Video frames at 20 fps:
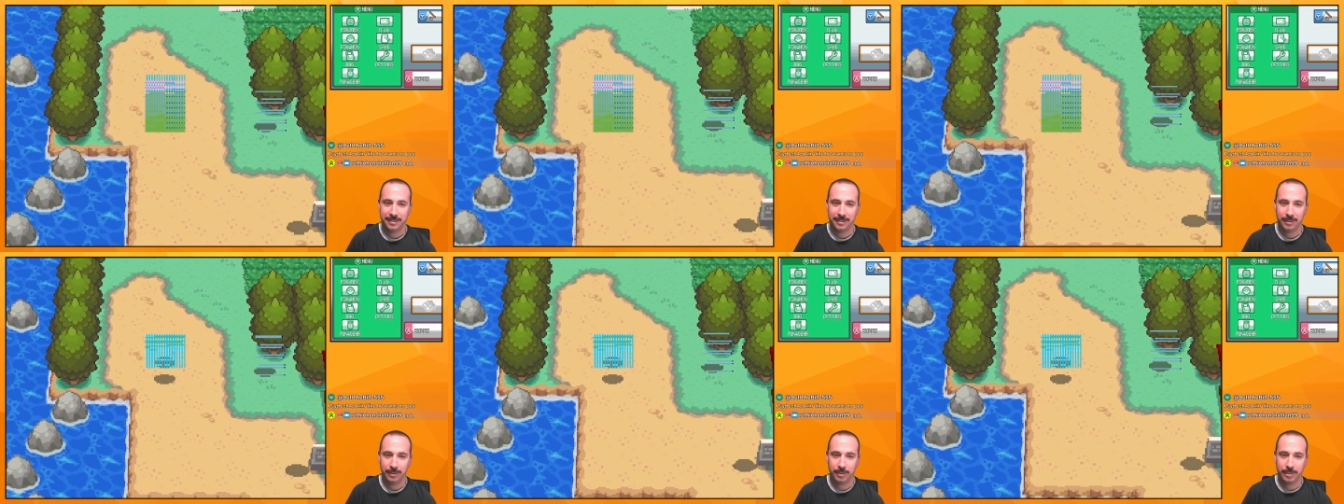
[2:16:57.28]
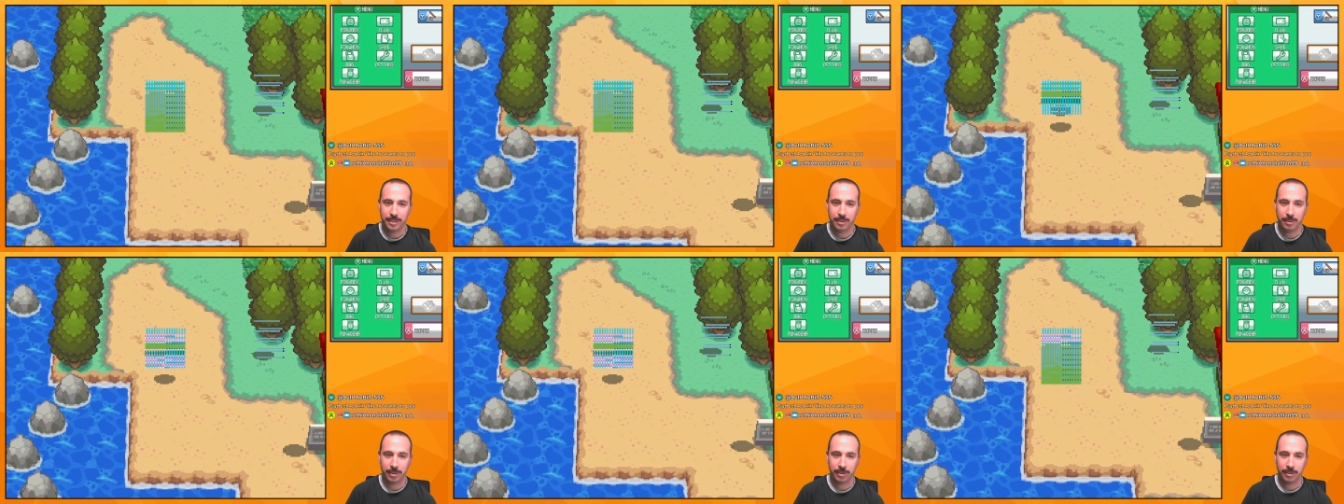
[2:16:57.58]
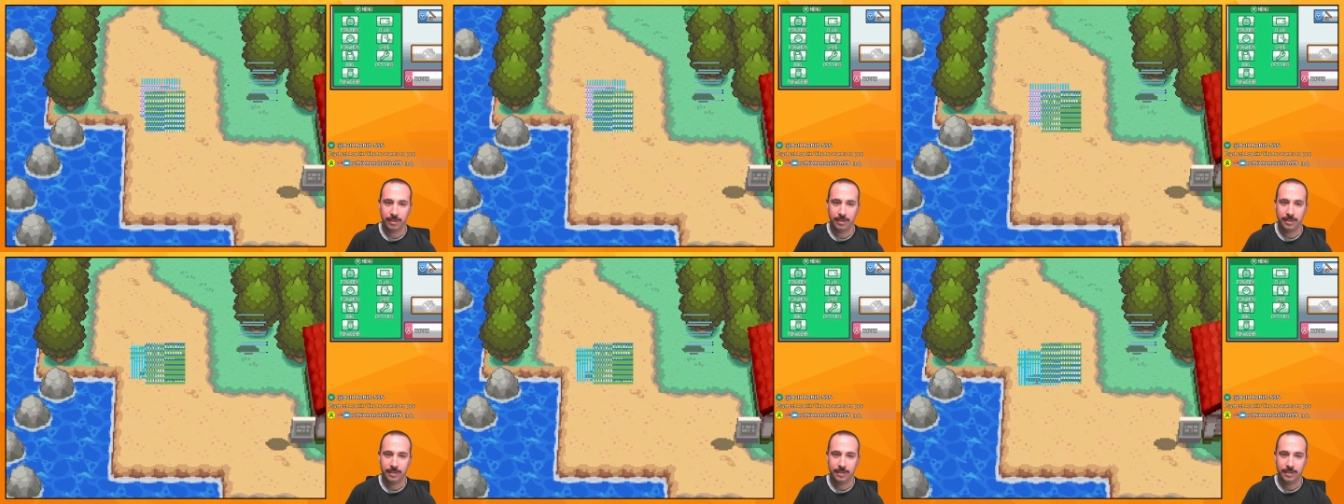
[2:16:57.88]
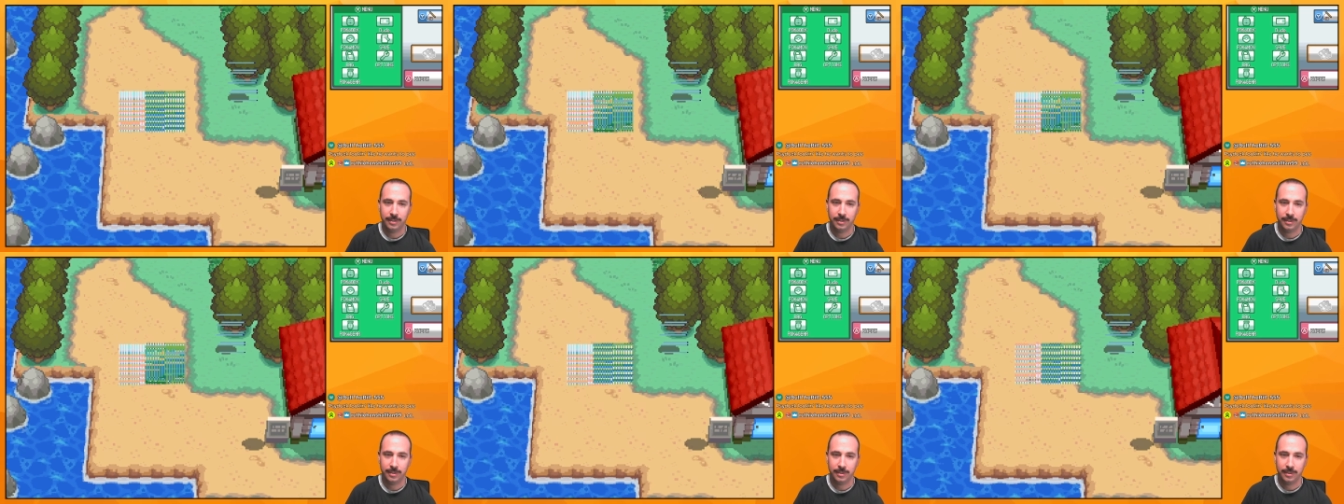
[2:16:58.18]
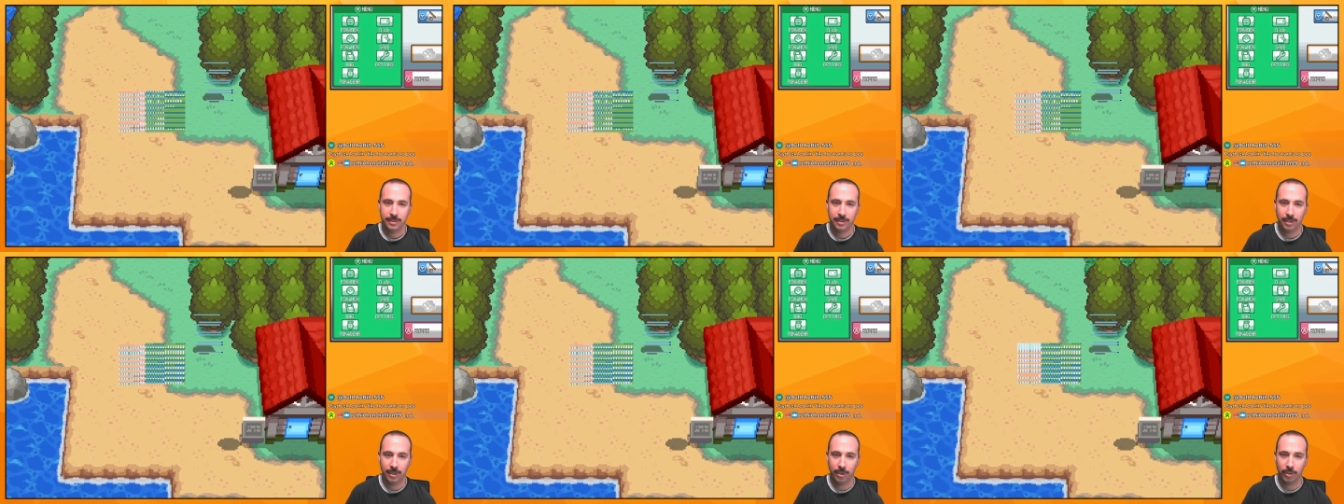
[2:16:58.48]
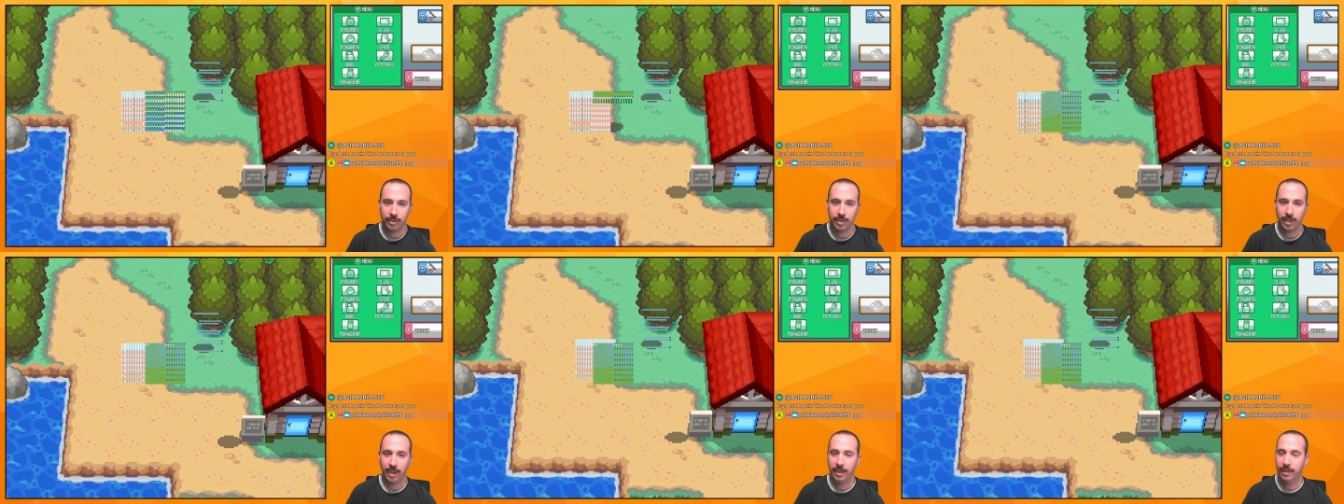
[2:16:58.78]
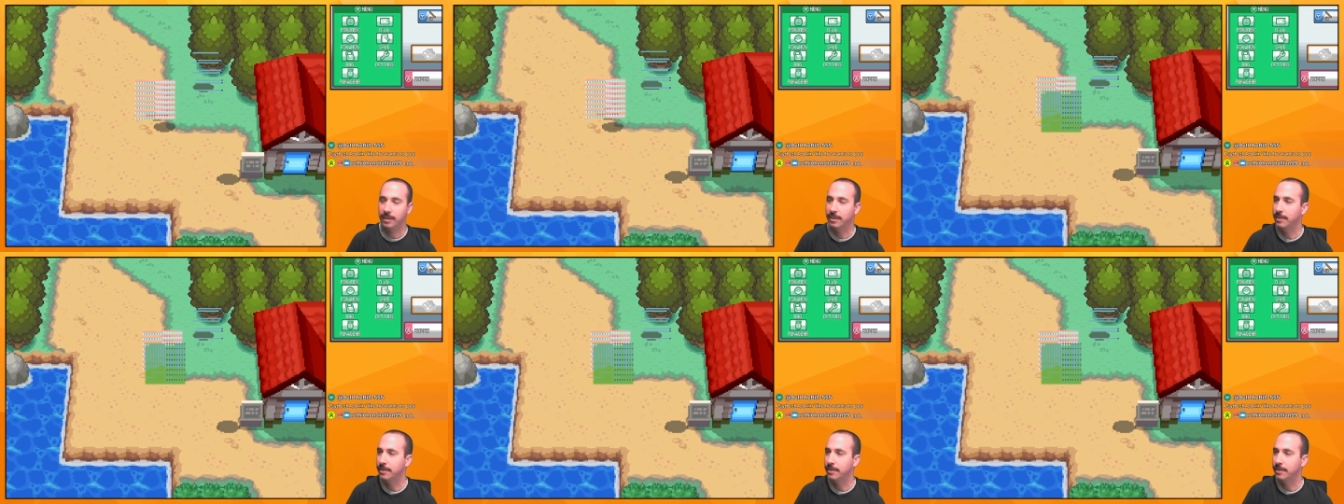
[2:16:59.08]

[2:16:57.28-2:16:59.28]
Let's do it. Okay.